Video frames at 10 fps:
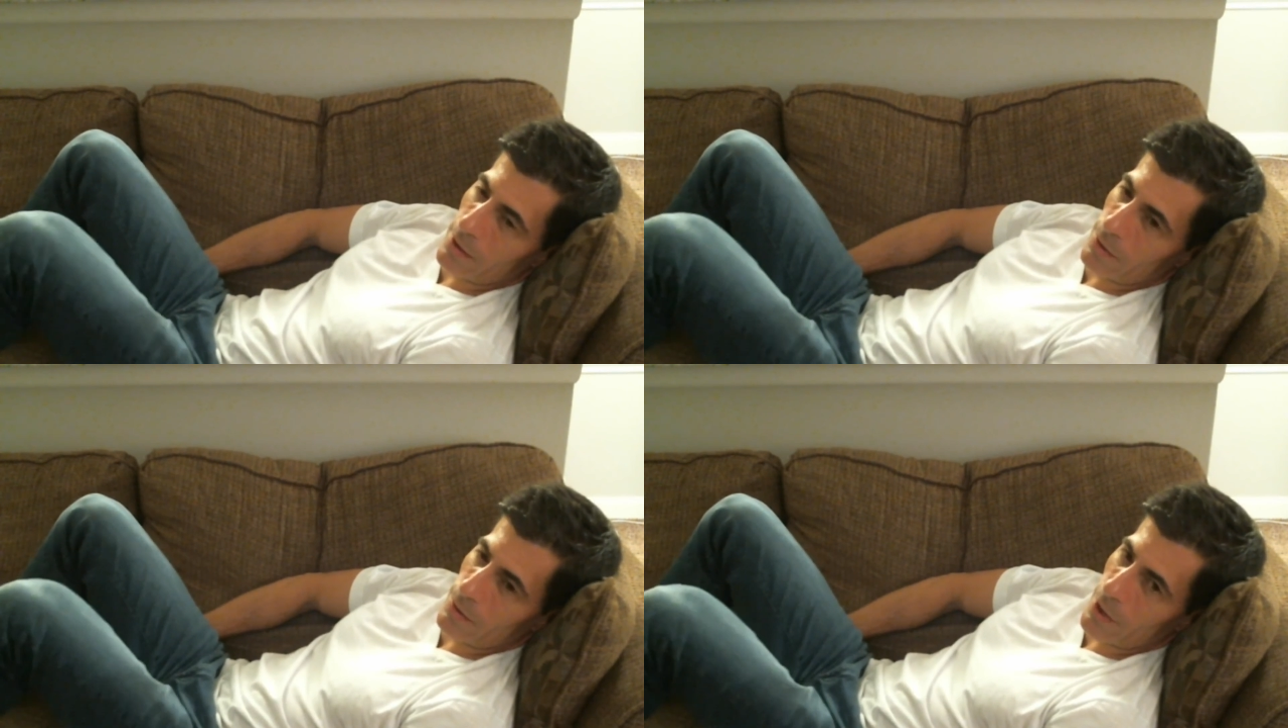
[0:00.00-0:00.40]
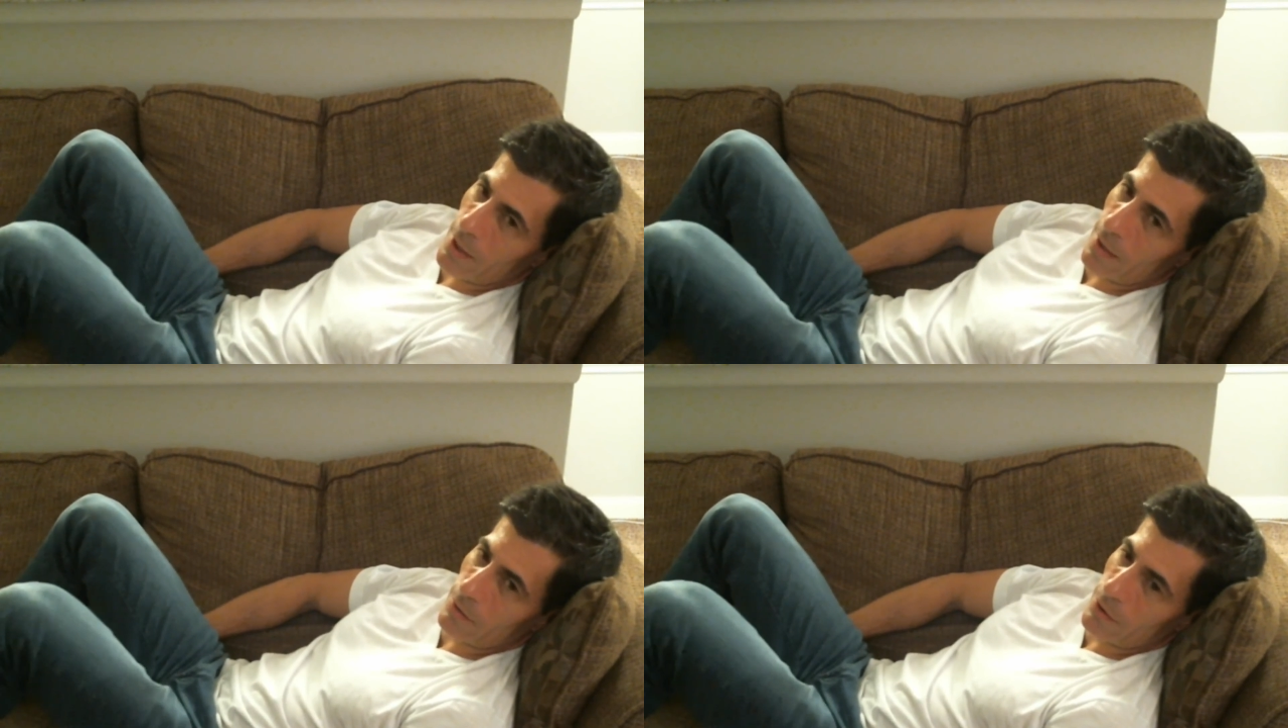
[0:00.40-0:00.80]
to a
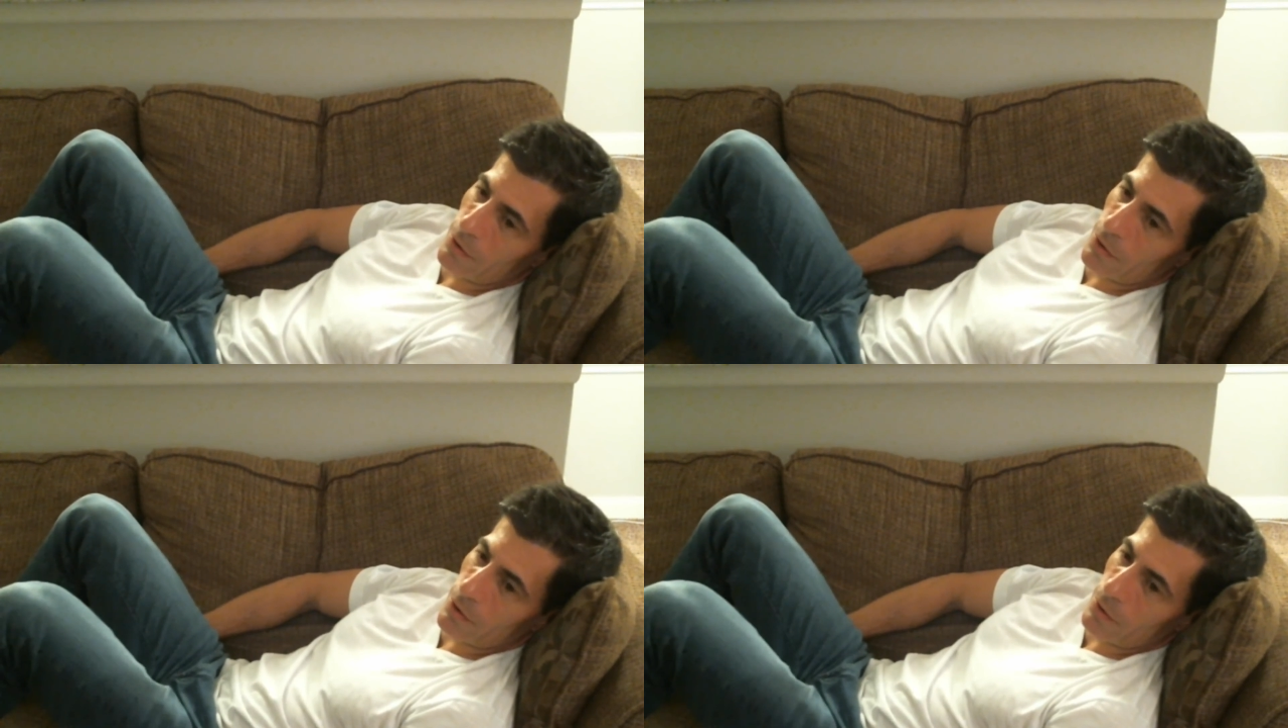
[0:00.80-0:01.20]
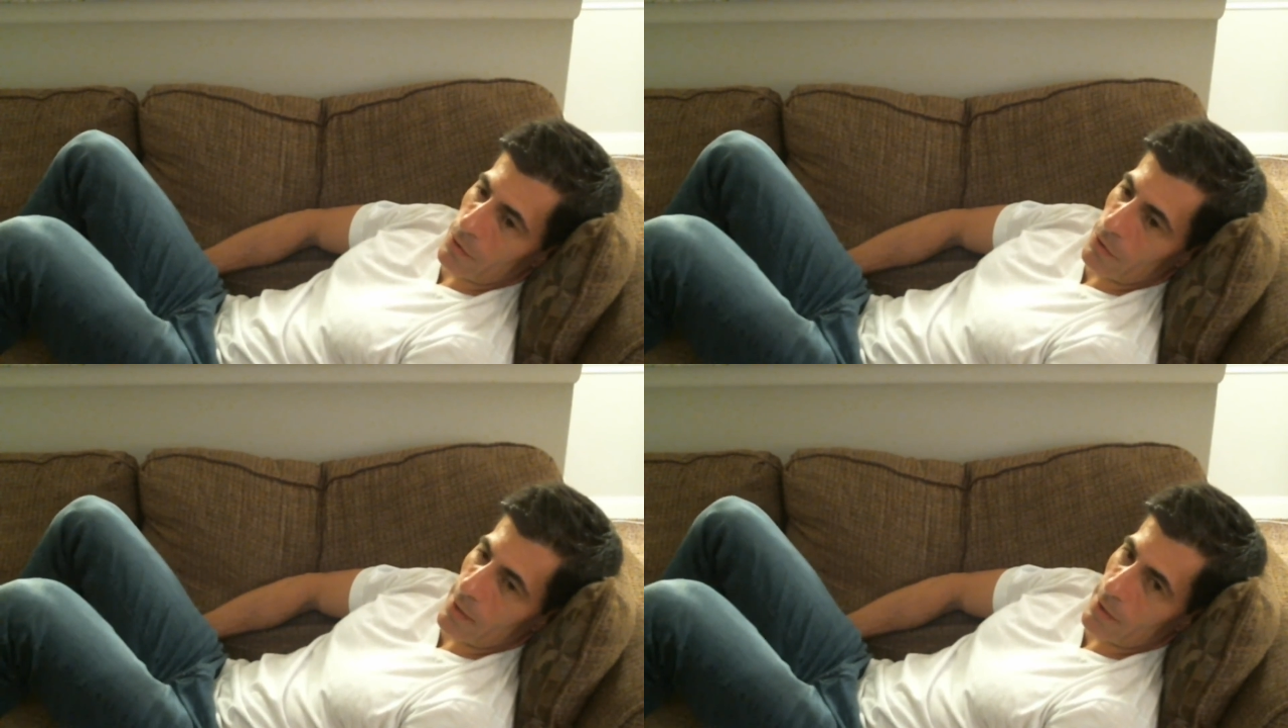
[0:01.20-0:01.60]
child to just go
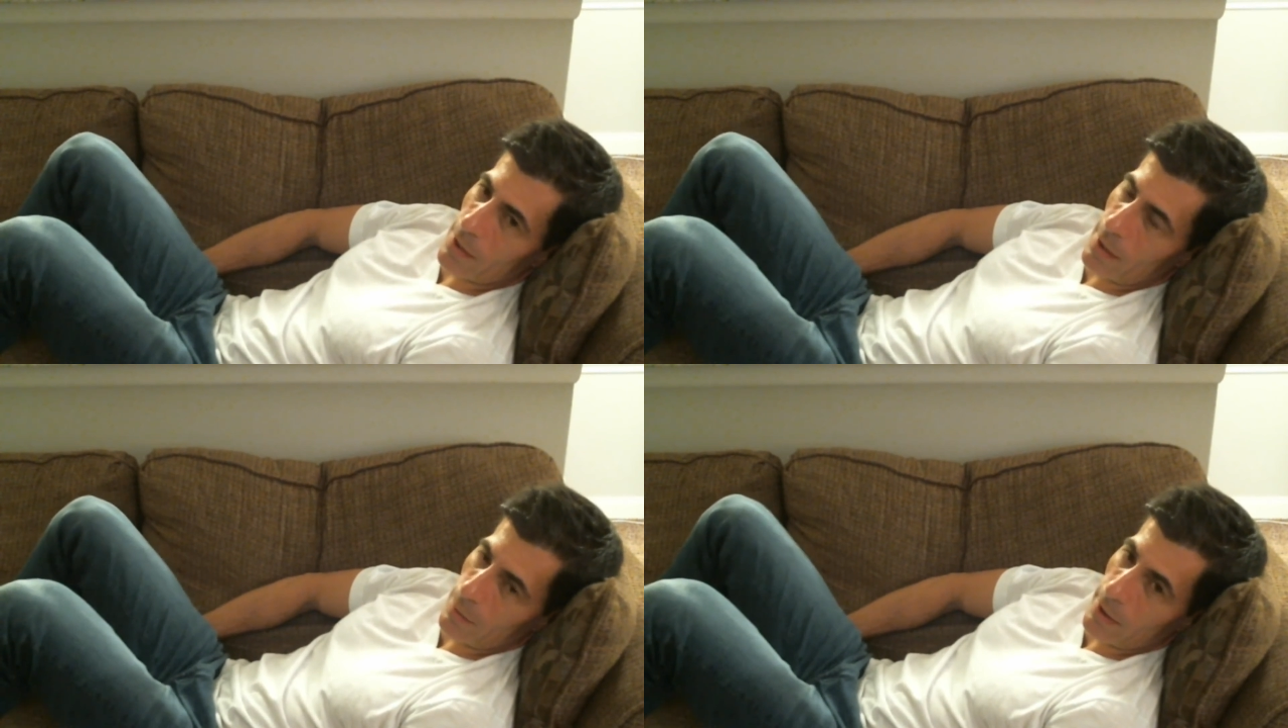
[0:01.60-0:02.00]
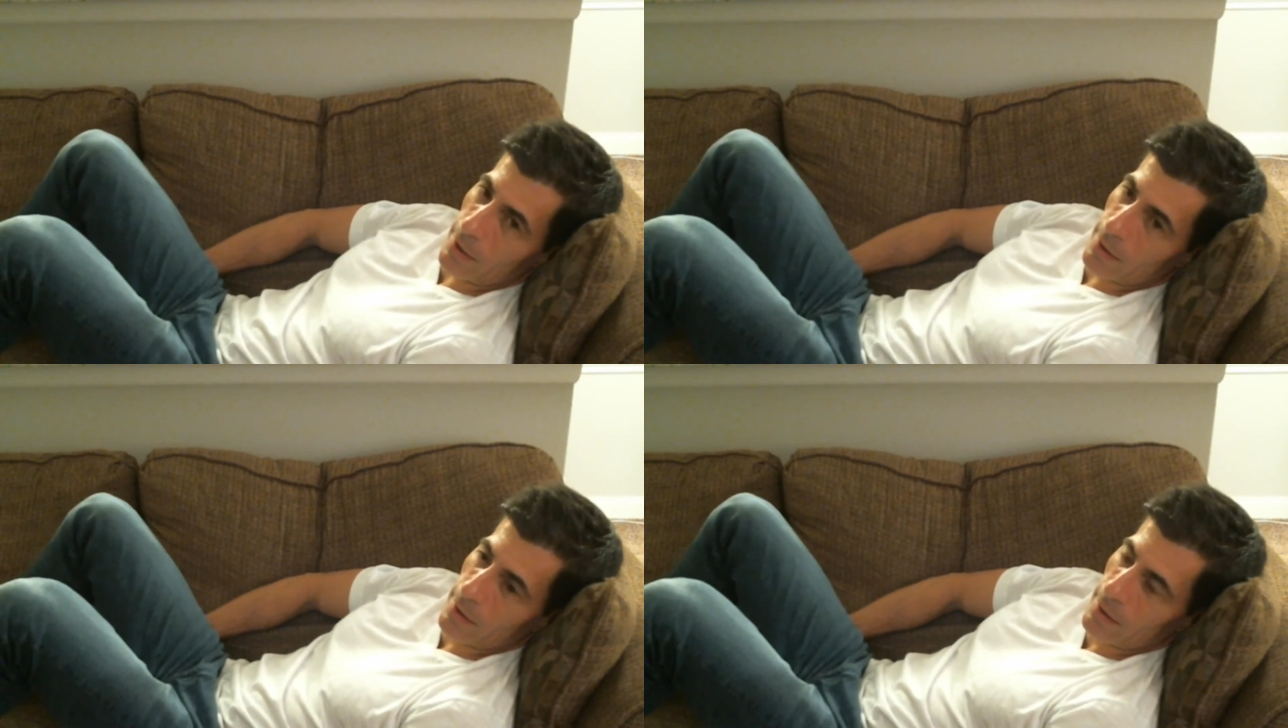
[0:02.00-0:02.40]
drive on the highway.
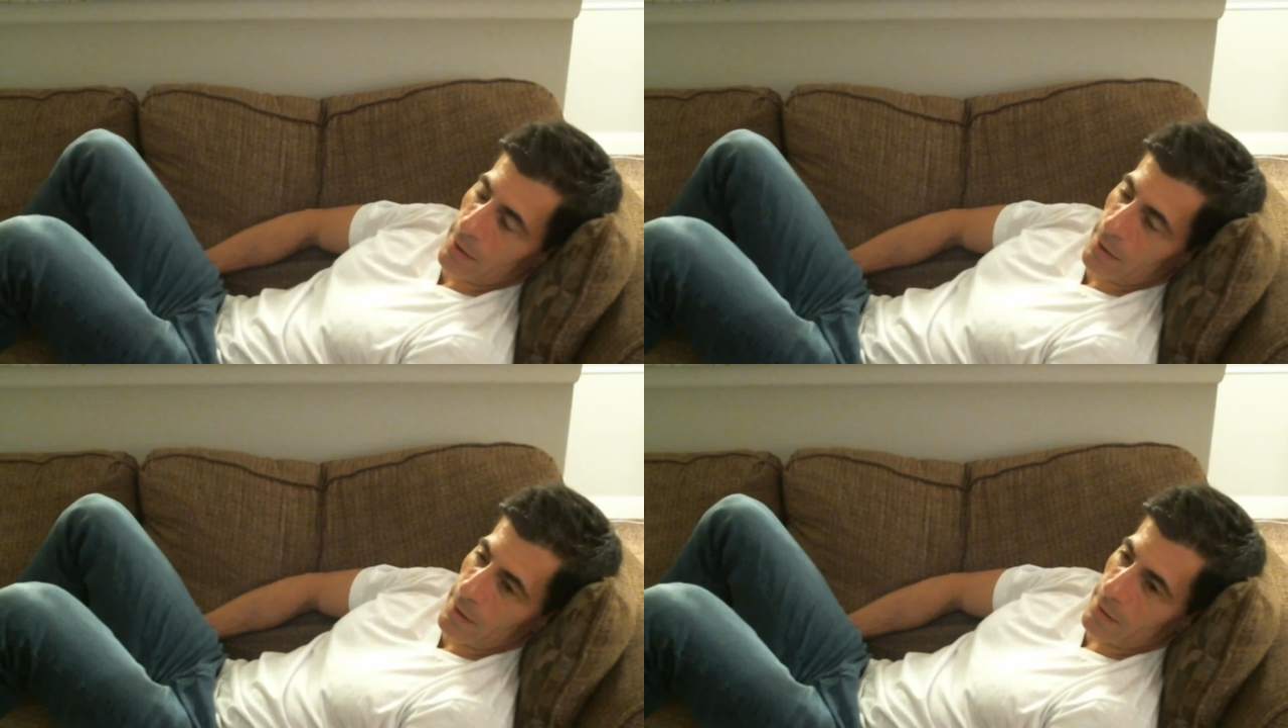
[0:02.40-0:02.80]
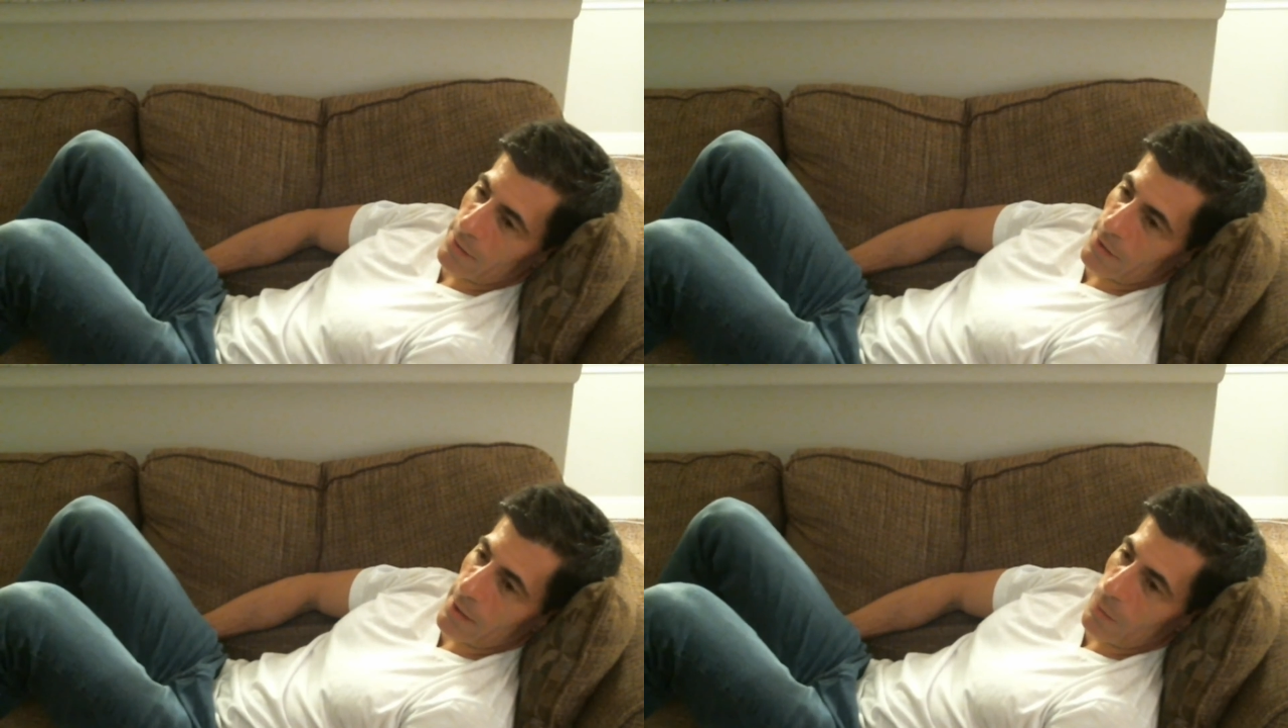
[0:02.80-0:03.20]
And
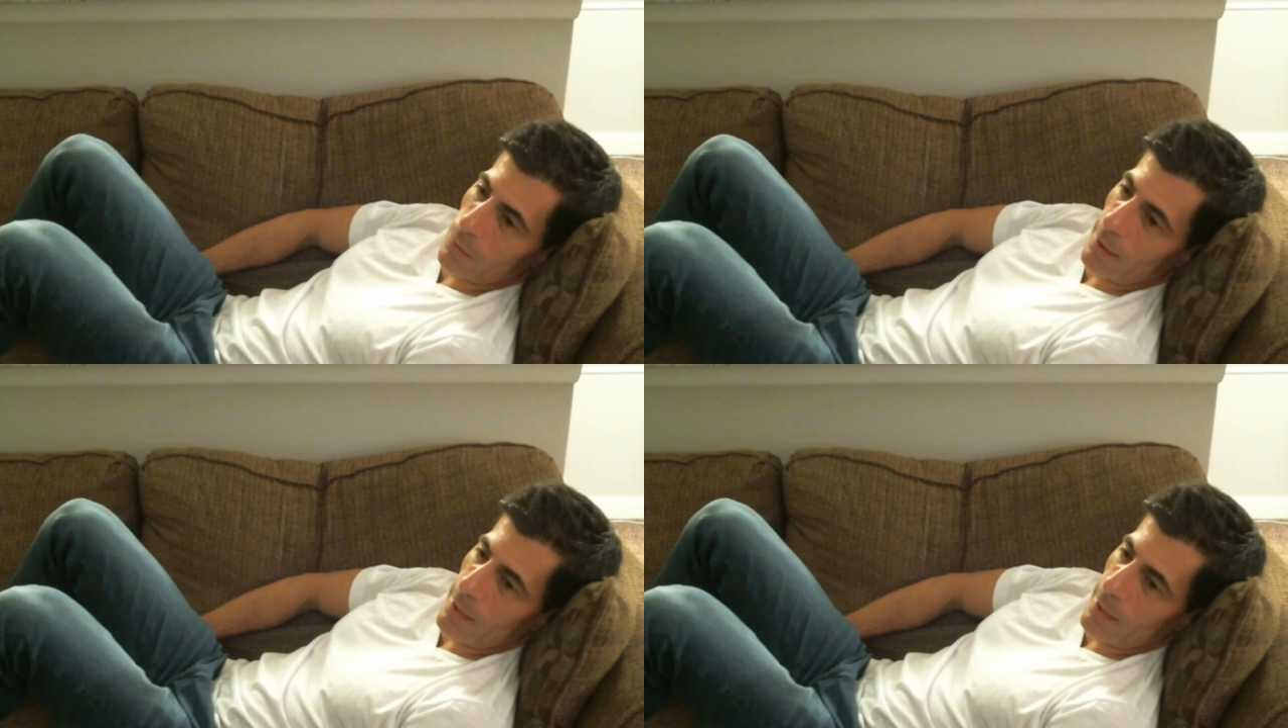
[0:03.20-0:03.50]
that's kind of what